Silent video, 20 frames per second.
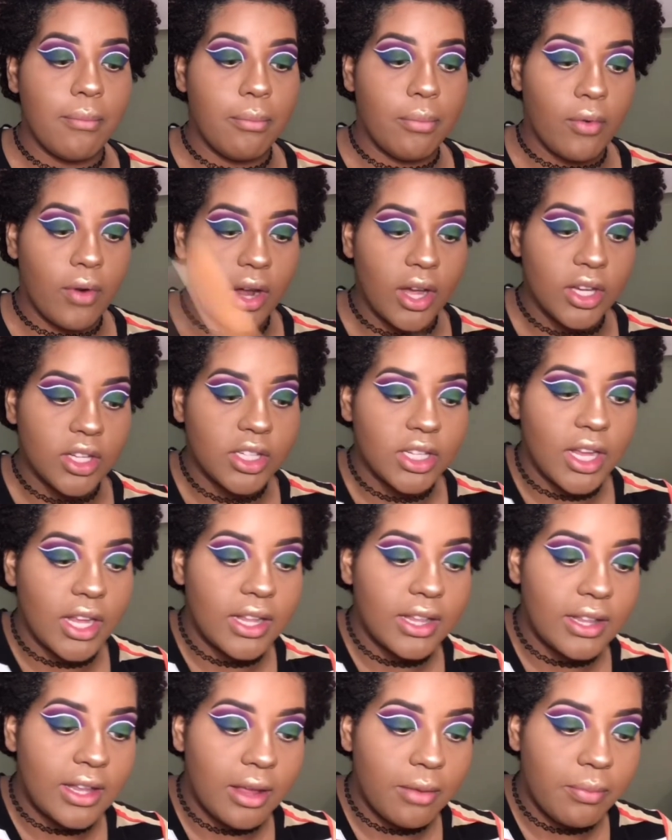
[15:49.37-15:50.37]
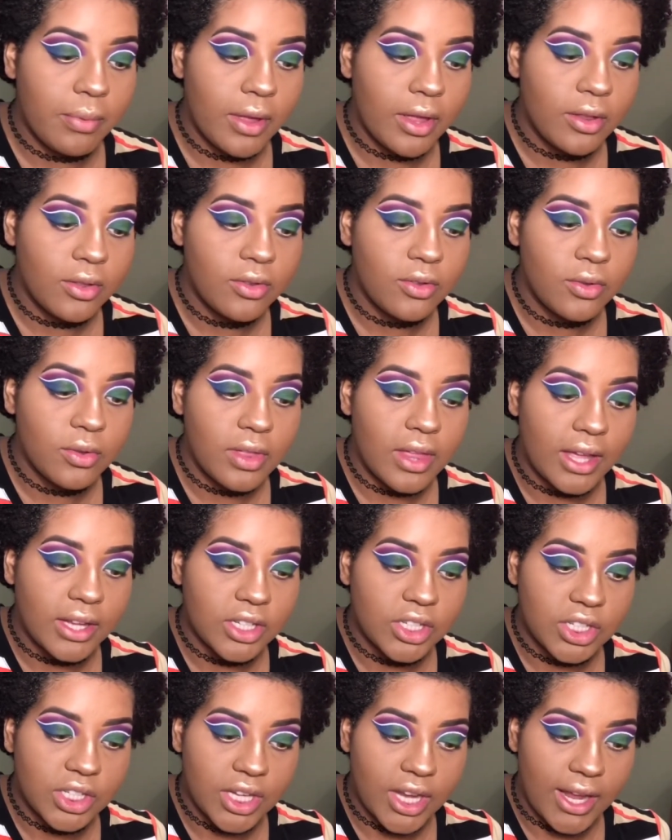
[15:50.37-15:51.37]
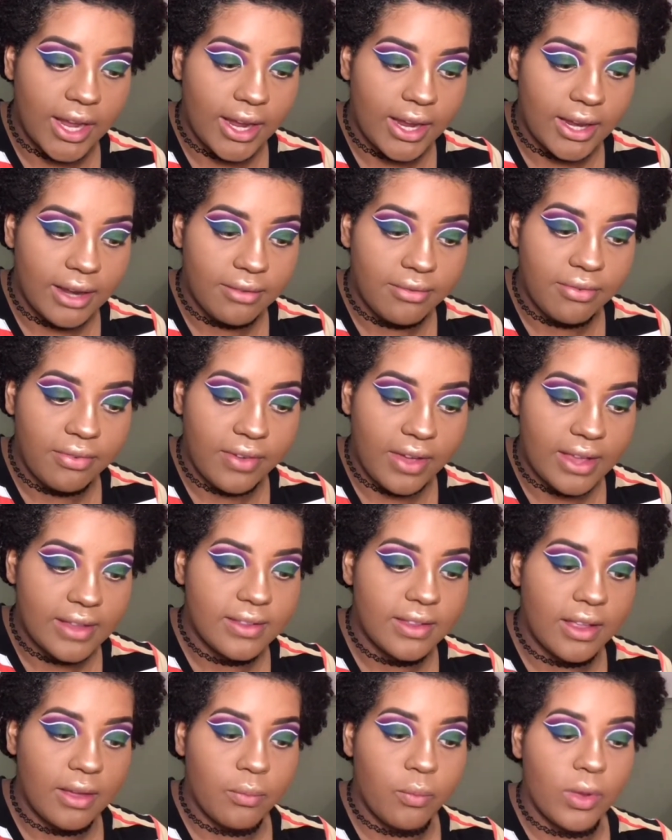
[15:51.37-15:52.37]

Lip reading: brush and dip into that shade Face